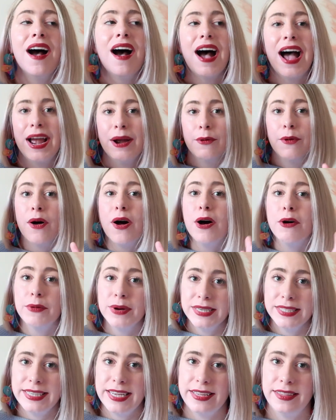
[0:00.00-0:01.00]
I will
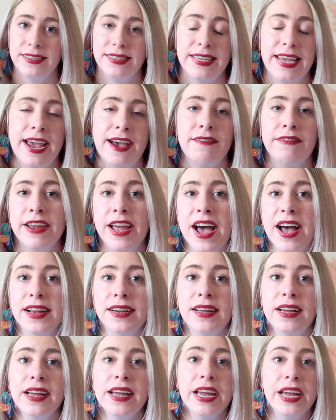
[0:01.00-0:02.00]
always say this
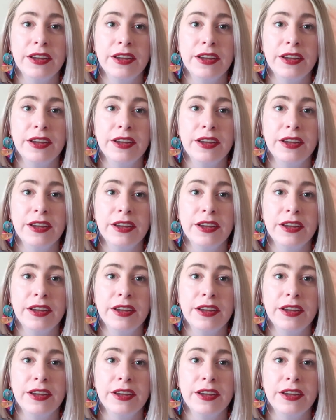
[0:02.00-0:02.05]
caveat,